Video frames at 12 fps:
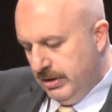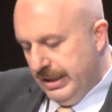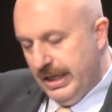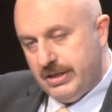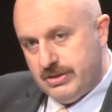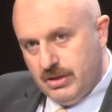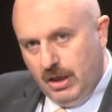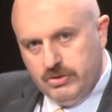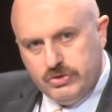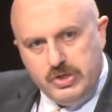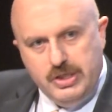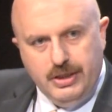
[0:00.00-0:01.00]
They are
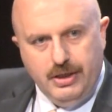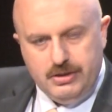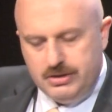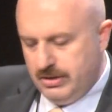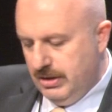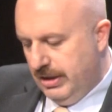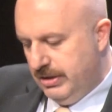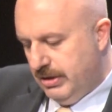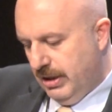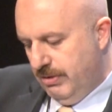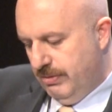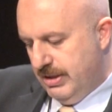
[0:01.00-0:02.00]
staunchly
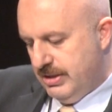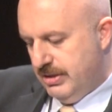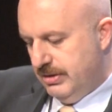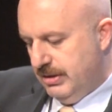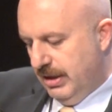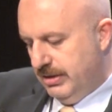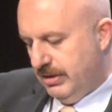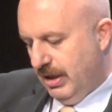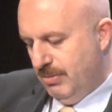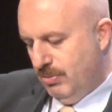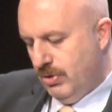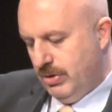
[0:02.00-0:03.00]
anti-Western,
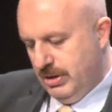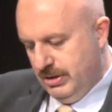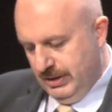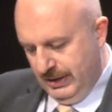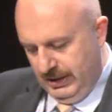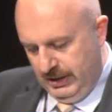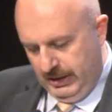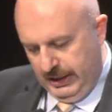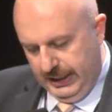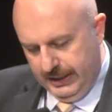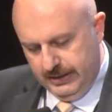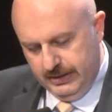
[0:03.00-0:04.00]
anti-modern,
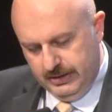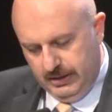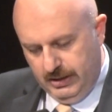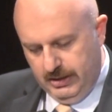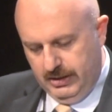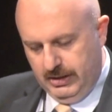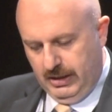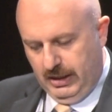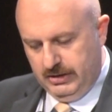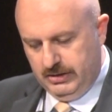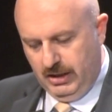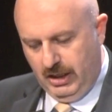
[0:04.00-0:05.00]
and
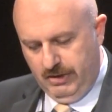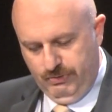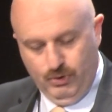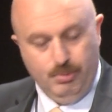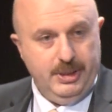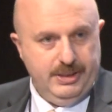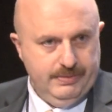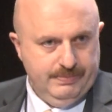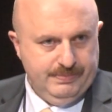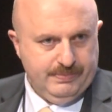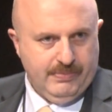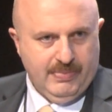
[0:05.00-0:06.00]
anti-woman,
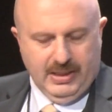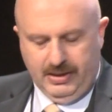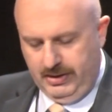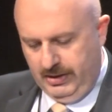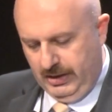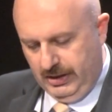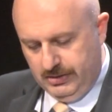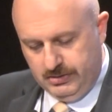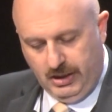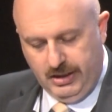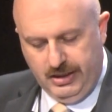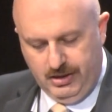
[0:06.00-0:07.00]

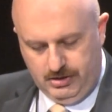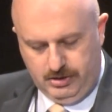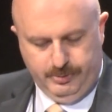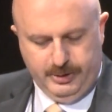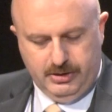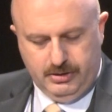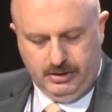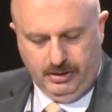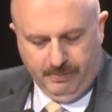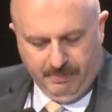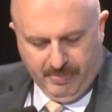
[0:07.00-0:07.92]
anti-LGBT.